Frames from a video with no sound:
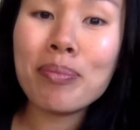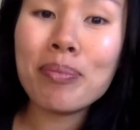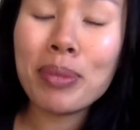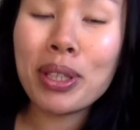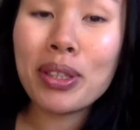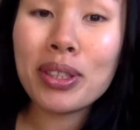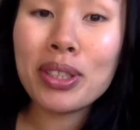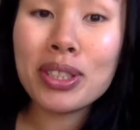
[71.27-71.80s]

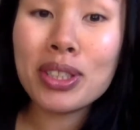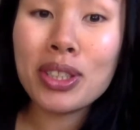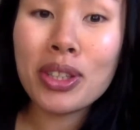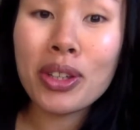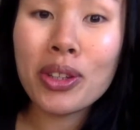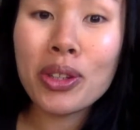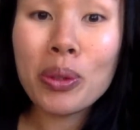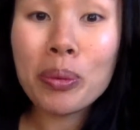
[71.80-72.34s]
because you
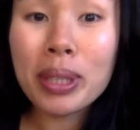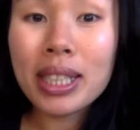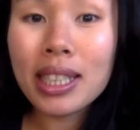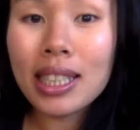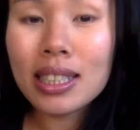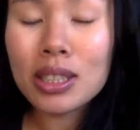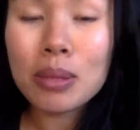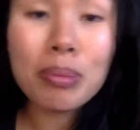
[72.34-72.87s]
want
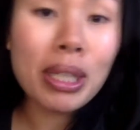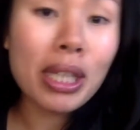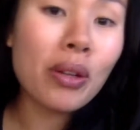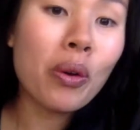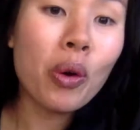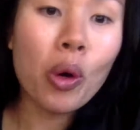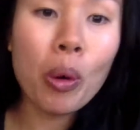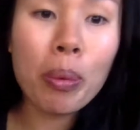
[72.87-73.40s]
it to be
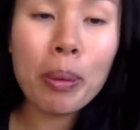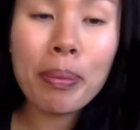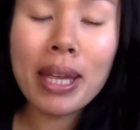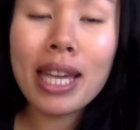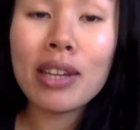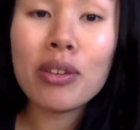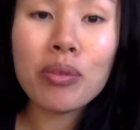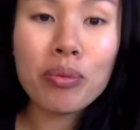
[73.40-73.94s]
all
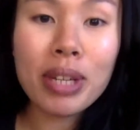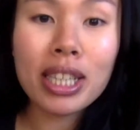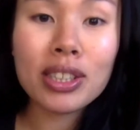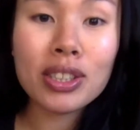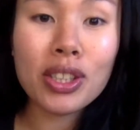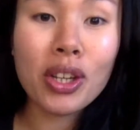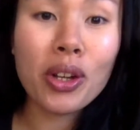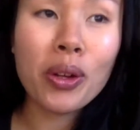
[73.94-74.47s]
prepared and ready to
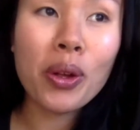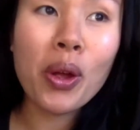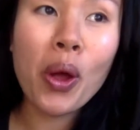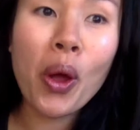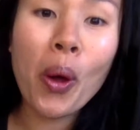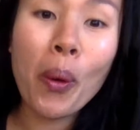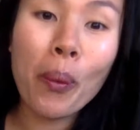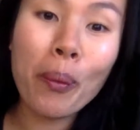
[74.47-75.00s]
go
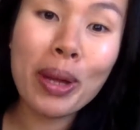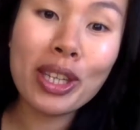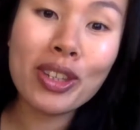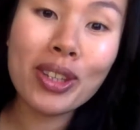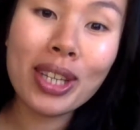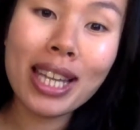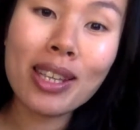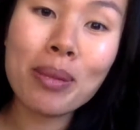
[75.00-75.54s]
when you
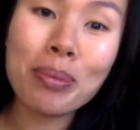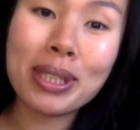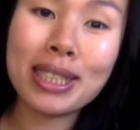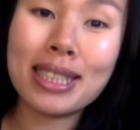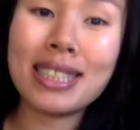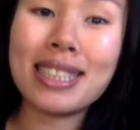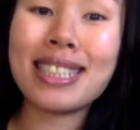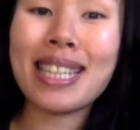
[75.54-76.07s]
get your
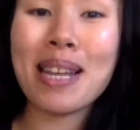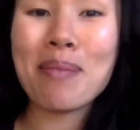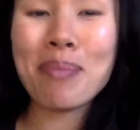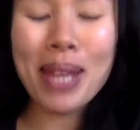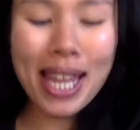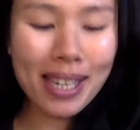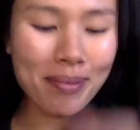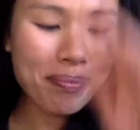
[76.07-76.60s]
president's team
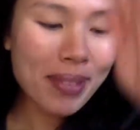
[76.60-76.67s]
pin.